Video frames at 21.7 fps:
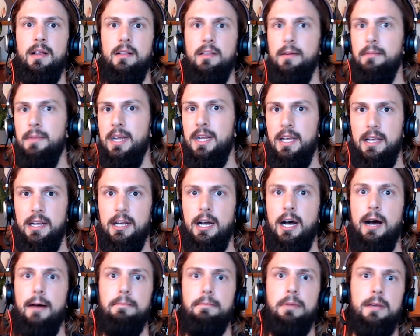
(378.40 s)
eliminate
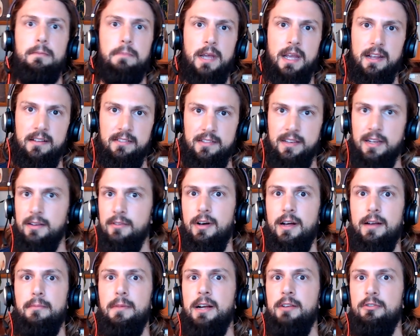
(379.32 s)
copy pasting? A
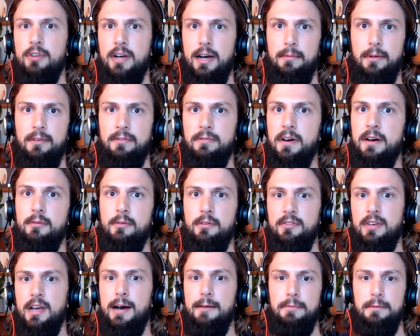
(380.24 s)
lot of my job I found was
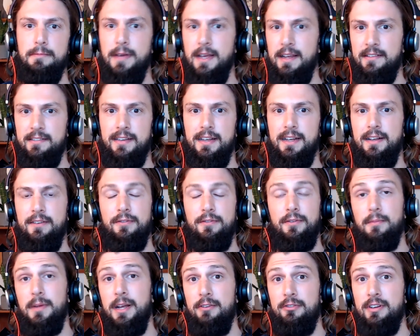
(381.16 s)
copy pasting
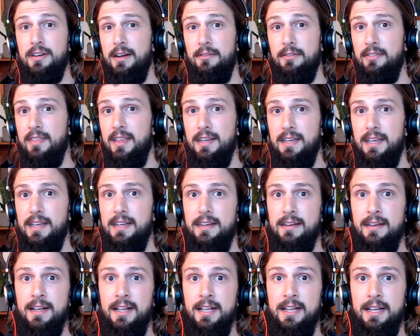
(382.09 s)
information. I was thinking
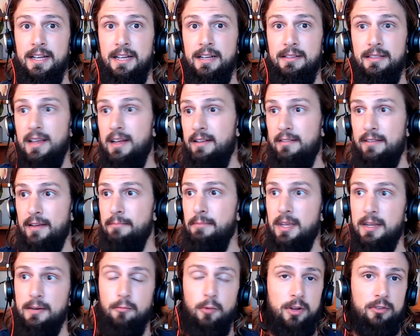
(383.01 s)
that's
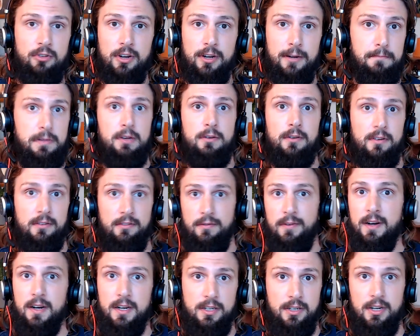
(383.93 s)
something which a computer is
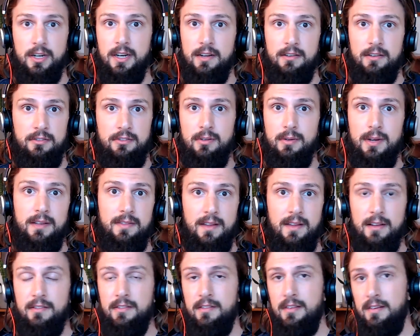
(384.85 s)
very good at doing
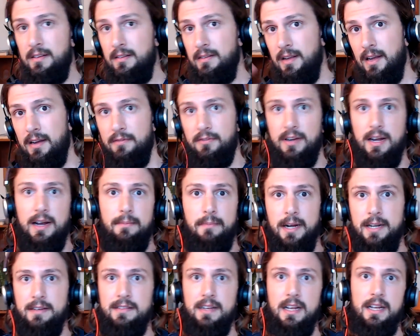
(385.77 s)
this, and I've got
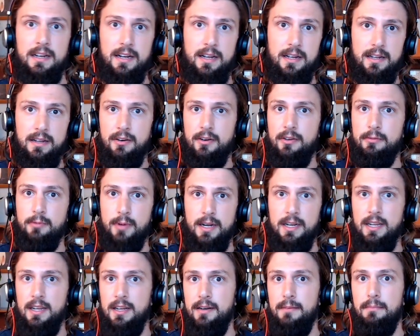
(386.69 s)
my data
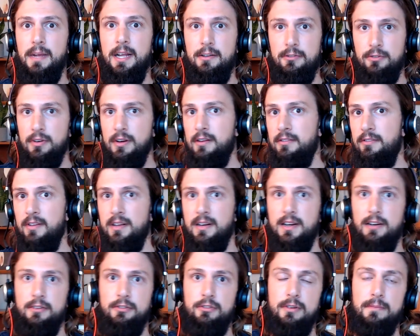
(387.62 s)
already in a matrix, and
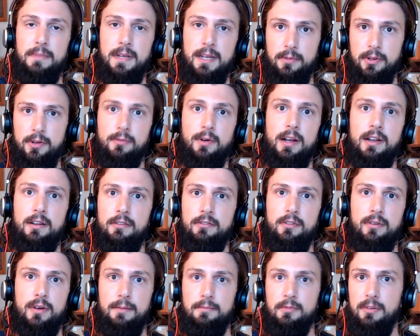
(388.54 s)
I should be able to write a
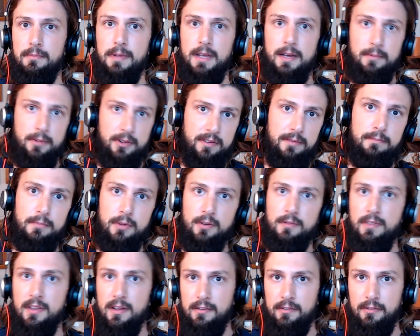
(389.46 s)
script to be able to
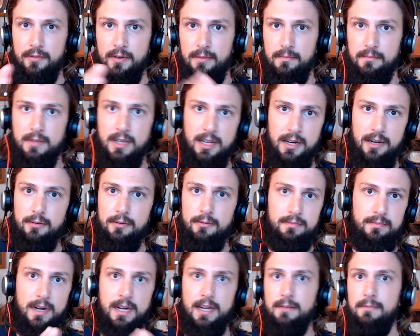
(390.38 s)
move this from
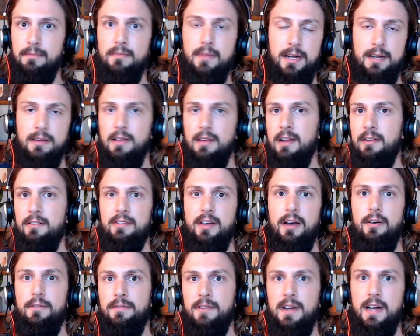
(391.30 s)
my
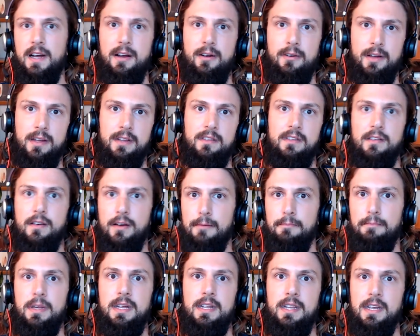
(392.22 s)
Excel file into a
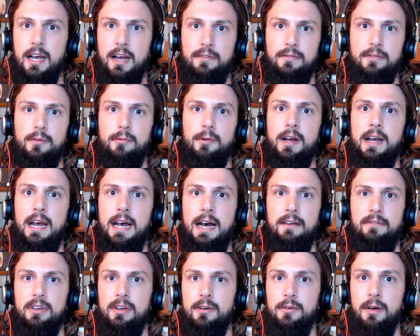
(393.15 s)
PDF or what
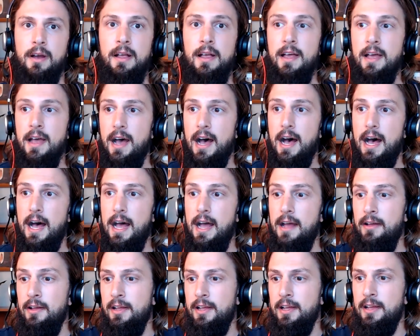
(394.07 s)
have you.
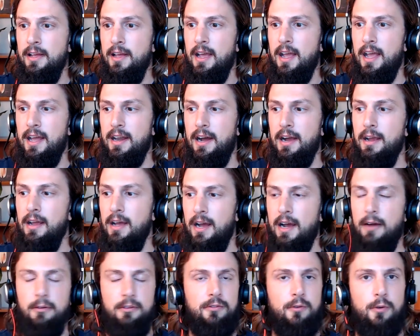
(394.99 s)
Uh, and I
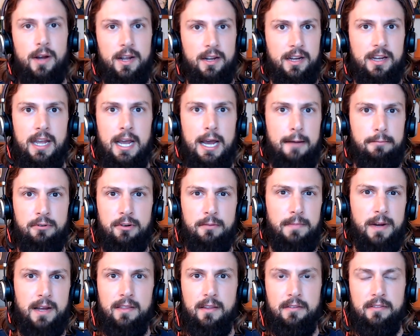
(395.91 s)
was quite captured
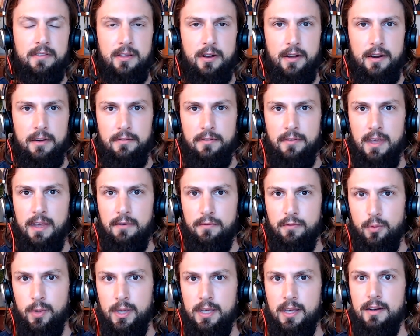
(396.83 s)
by this thought of,
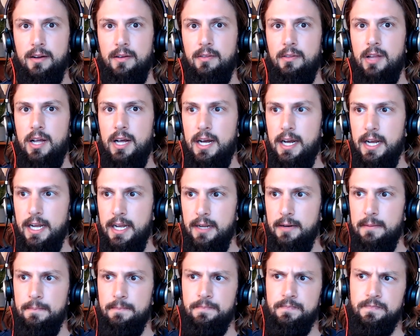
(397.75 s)
if we can
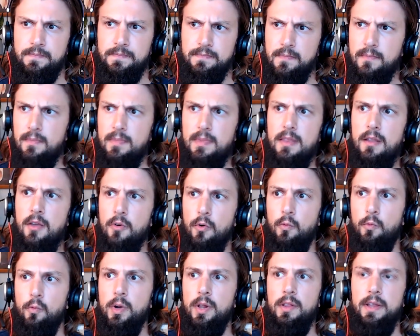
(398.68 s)
align
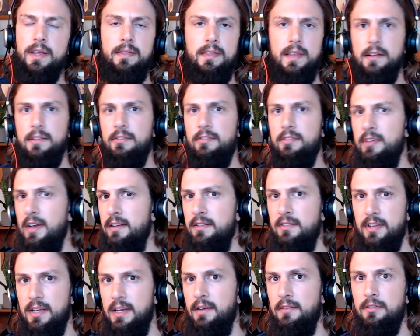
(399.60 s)
really the
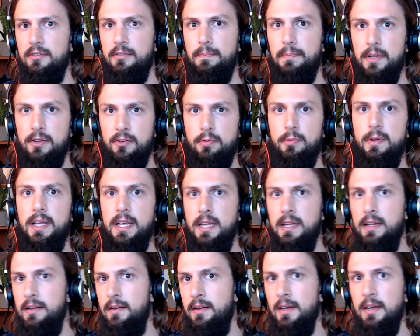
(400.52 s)
incentives
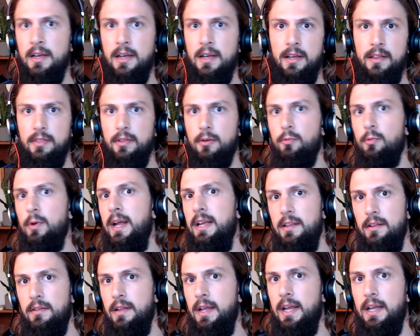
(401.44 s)
between the
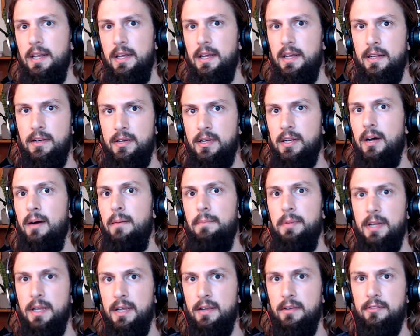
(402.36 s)
regulated
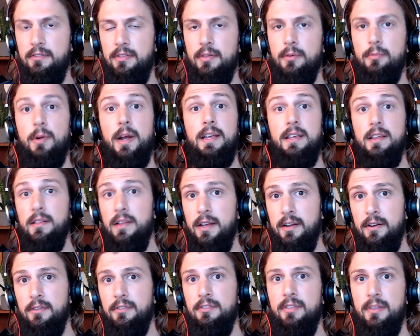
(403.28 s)
companies, the
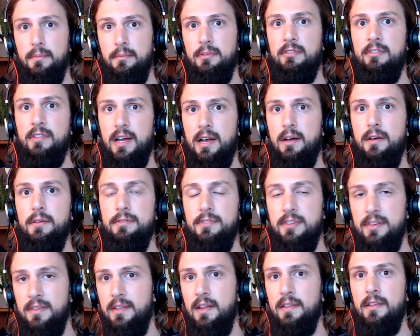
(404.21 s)
regulators
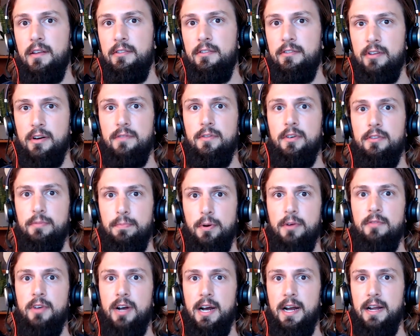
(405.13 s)
themselves, and then the service
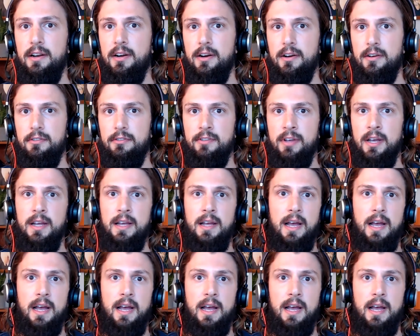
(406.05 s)
providers,